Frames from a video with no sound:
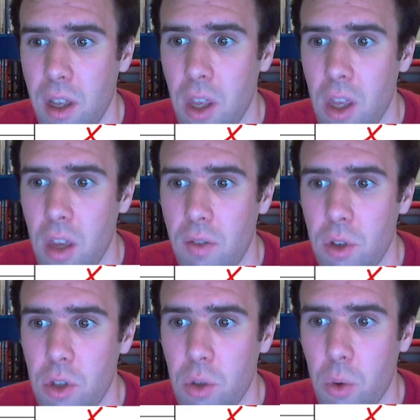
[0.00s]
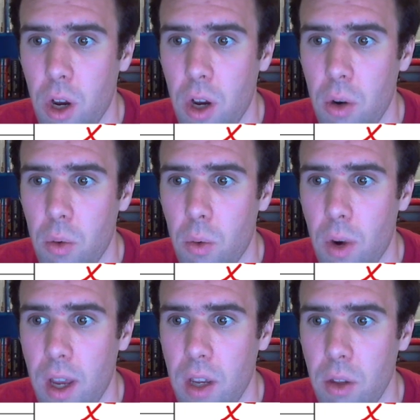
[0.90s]
If you squared
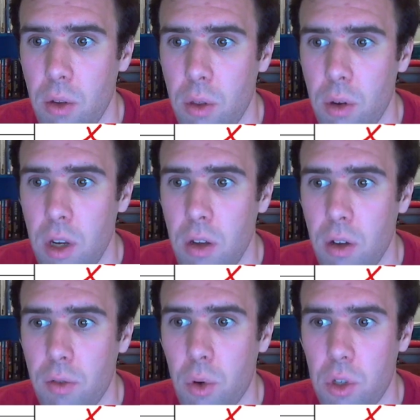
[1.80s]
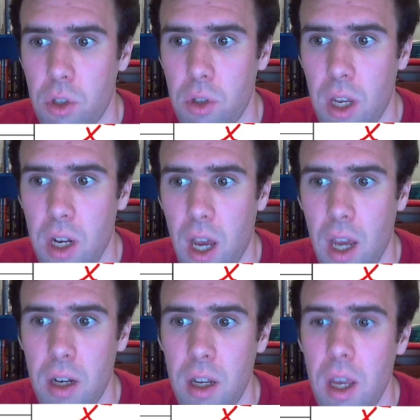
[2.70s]
regular 3, of course you get
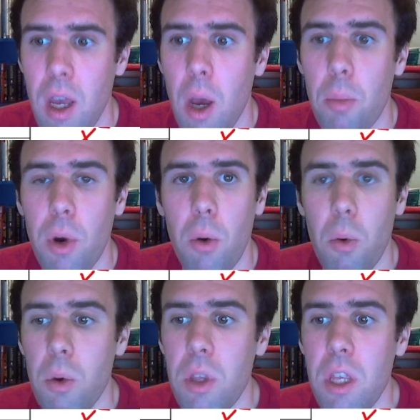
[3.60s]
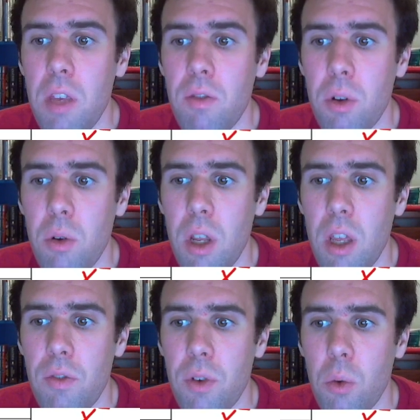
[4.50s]
9. But even
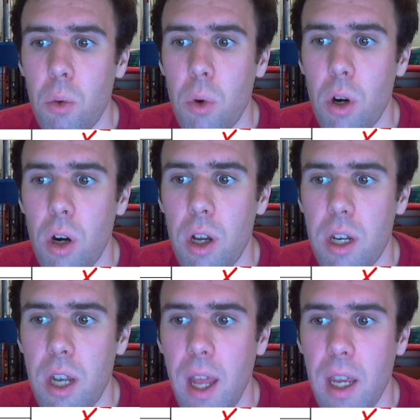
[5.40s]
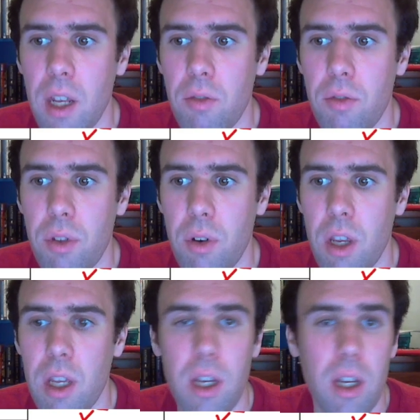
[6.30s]
if it were a negative
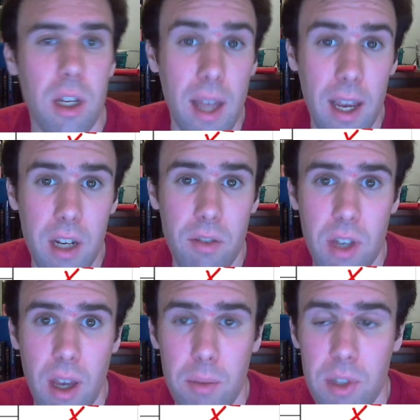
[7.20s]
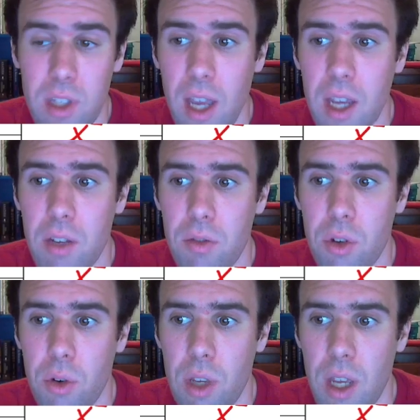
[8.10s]
3, a negative times negative
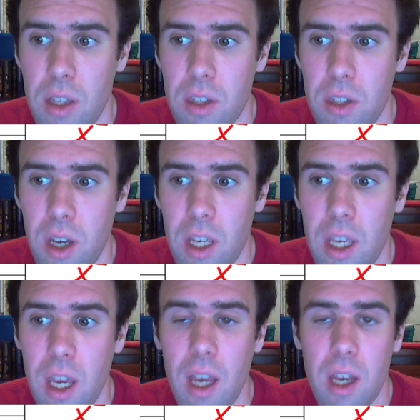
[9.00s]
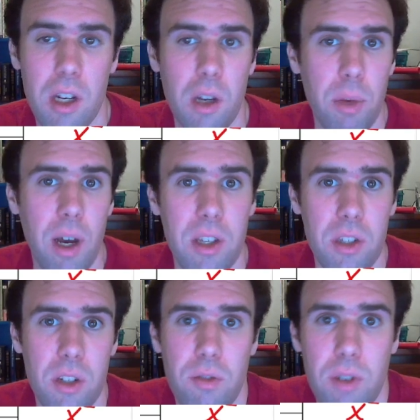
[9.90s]
creates, again, a
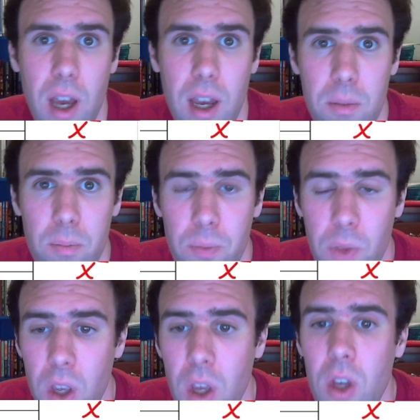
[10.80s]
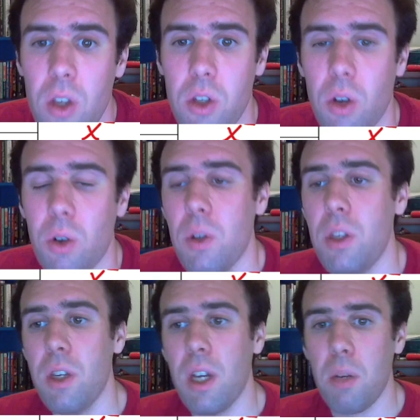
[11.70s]
positive 9. So
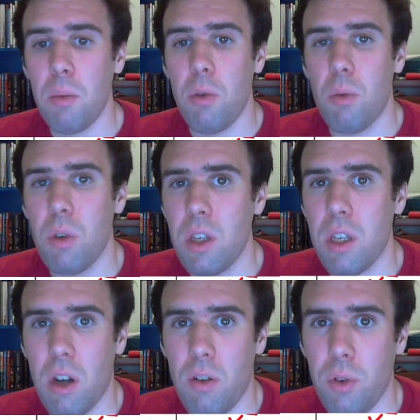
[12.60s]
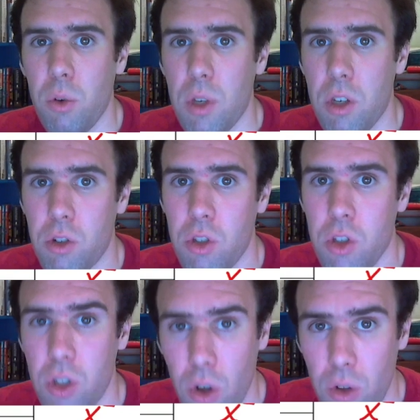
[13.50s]
you got to be really careful when you're
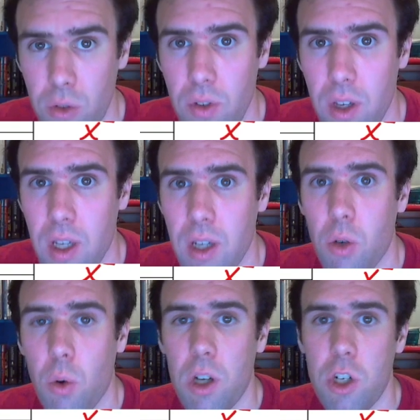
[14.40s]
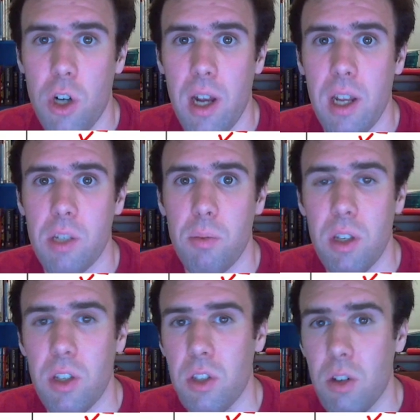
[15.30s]
solving quadratics
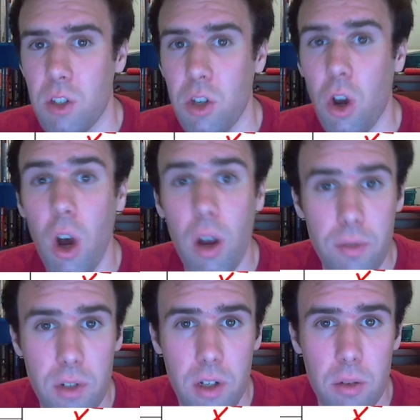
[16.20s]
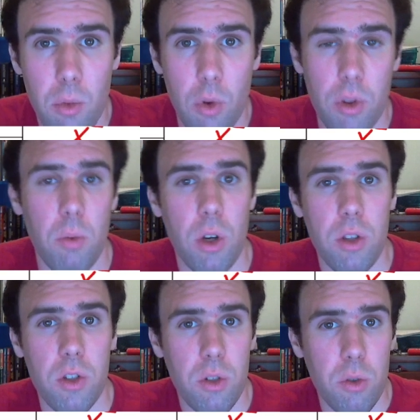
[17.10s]
because there is often more than one
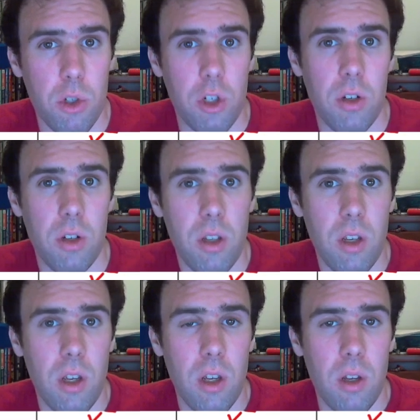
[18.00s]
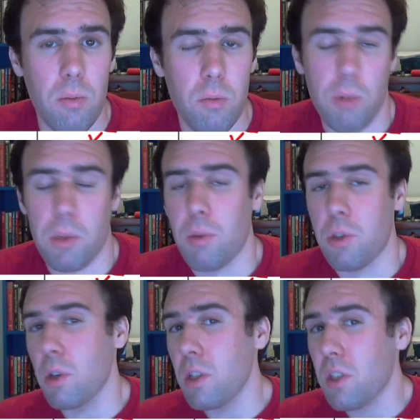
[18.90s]
solution. Sometimes
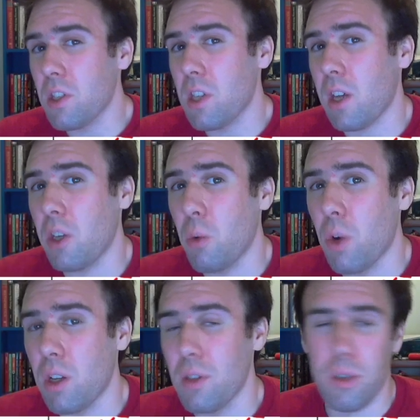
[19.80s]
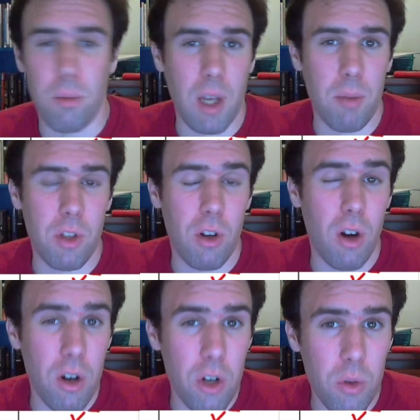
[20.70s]
there is exactly one, and sometimes there
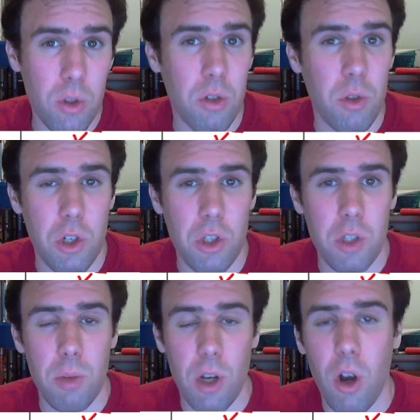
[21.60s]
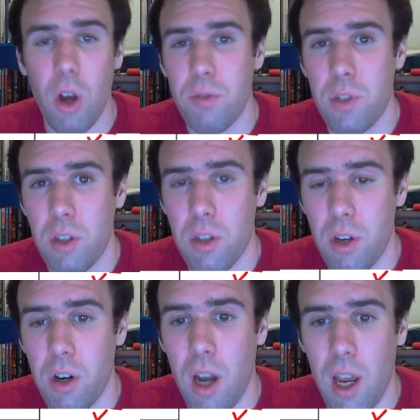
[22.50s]
are no solutions, but often
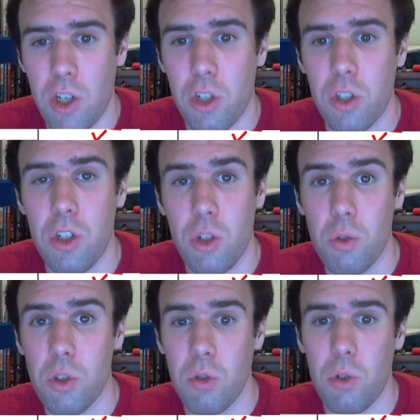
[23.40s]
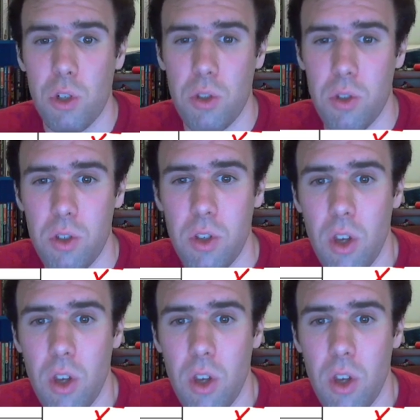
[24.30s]
there are actually two solutions.